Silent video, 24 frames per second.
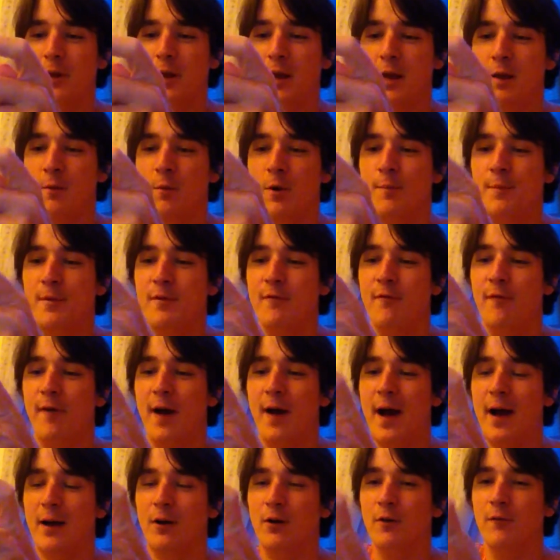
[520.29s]
It won't be
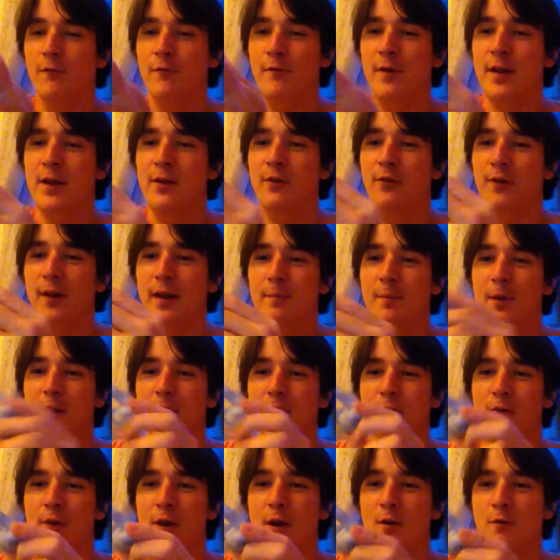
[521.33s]
that convincing
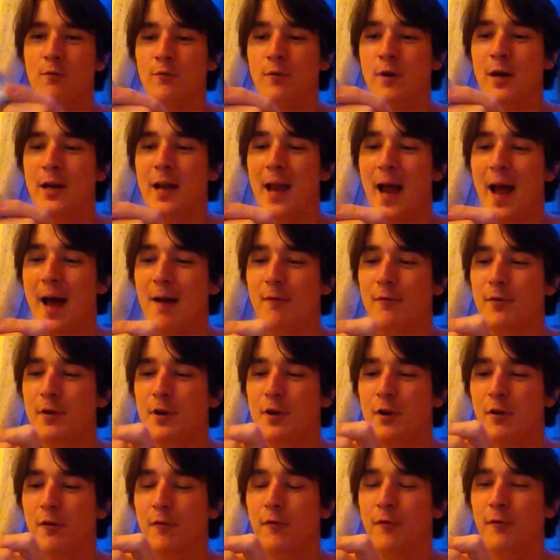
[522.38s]
because I don't really have
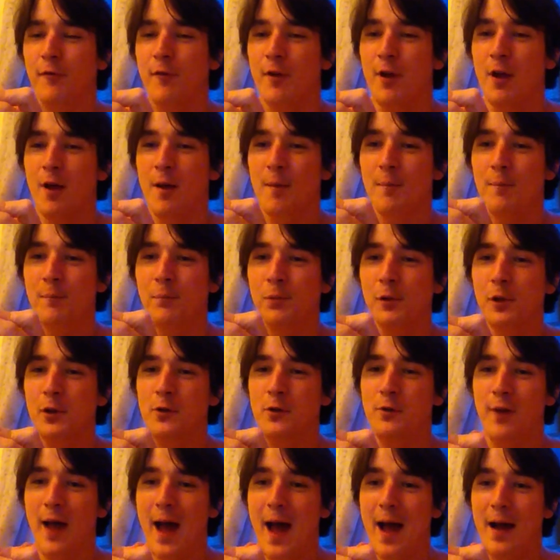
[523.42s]
enough blue
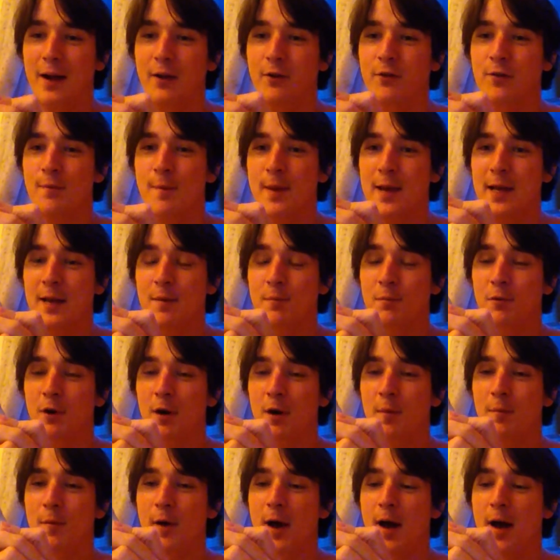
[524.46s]
tack to make a
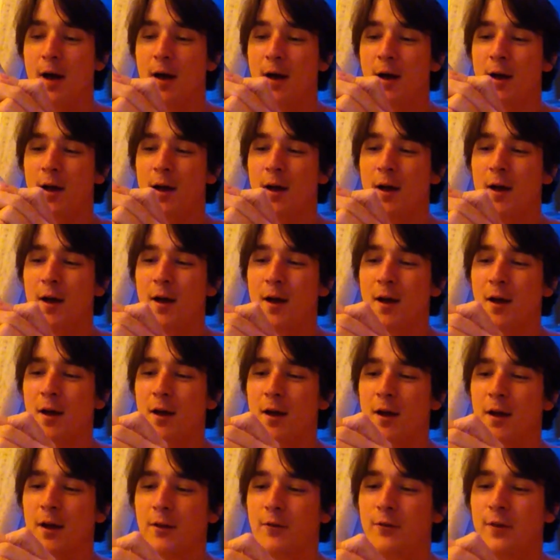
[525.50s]
proper
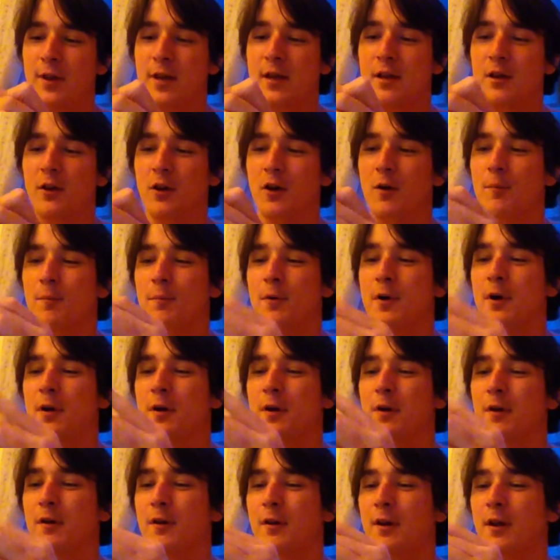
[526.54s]
teacup, but
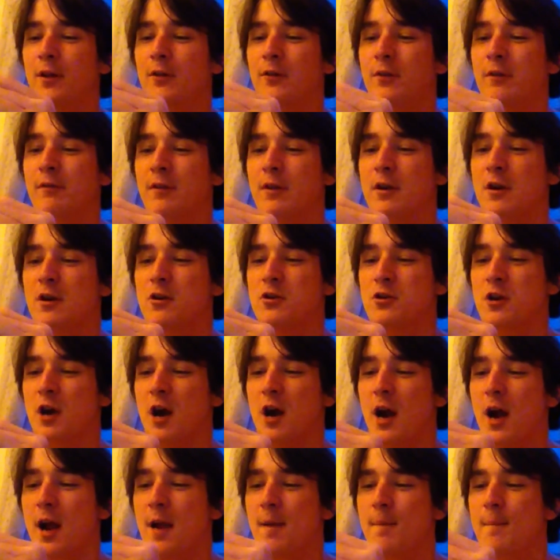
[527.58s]
let's give it a
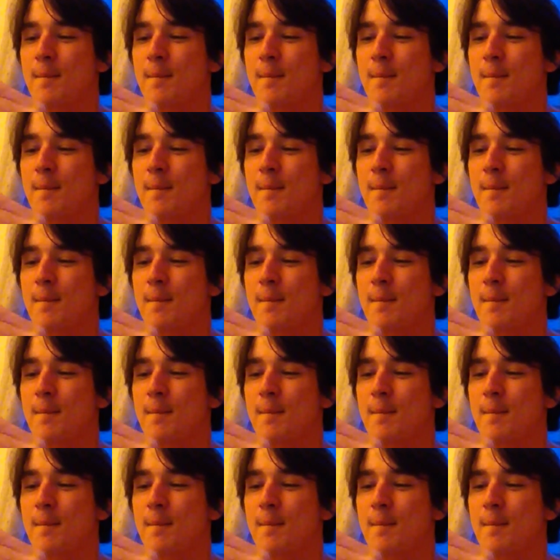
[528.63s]
try.